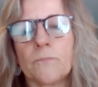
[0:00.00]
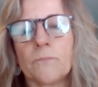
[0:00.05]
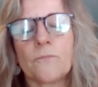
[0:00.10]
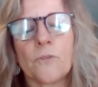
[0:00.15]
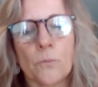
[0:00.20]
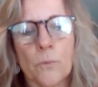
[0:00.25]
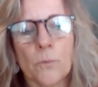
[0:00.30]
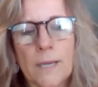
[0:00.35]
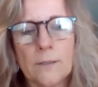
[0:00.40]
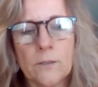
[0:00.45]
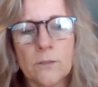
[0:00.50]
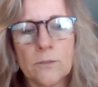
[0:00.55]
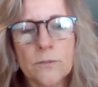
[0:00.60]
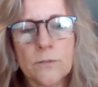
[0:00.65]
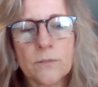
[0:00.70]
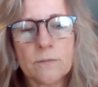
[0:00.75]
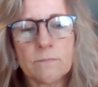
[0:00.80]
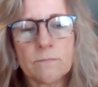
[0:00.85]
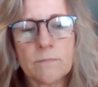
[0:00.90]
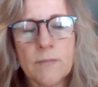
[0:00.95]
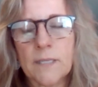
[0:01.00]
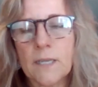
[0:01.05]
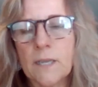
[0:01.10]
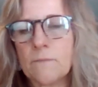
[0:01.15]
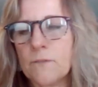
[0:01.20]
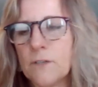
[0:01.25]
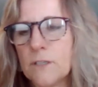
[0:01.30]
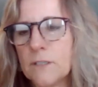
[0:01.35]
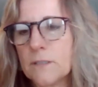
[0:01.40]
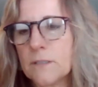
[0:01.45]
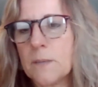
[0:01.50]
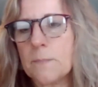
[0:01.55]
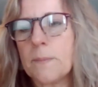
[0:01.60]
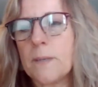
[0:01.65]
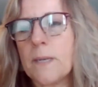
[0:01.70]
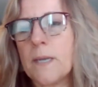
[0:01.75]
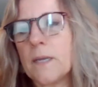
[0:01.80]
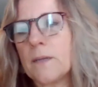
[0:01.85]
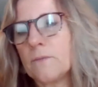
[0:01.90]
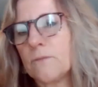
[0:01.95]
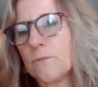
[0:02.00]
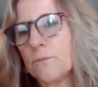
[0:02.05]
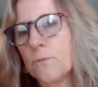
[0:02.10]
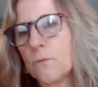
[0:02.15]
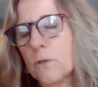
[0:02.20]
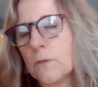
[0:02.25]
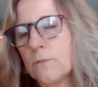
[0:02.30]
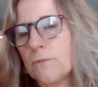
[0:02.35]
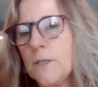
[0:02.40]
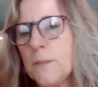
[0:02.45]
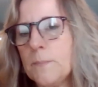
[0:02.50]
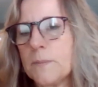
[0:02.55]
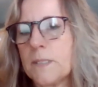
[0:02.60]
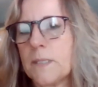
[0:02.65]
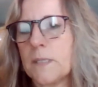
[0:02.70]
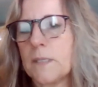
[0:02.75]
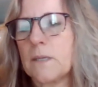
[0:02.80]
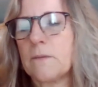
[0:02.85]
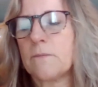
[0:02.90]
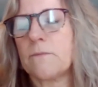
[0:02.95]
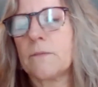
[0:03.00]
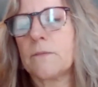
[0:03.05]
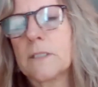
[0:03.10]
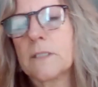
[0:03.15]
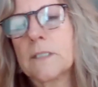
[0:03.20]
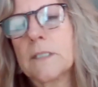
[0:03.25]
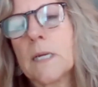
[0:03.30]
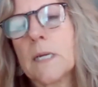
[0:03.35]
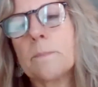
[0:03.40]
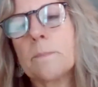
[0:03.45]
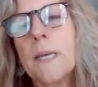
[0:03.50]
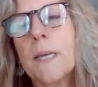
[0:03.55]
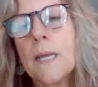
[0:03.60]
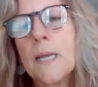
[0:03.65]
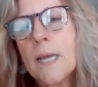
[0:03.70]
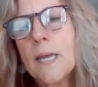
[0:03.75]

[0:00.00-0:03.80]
rentals that get fixed up and for flips that get fixed up.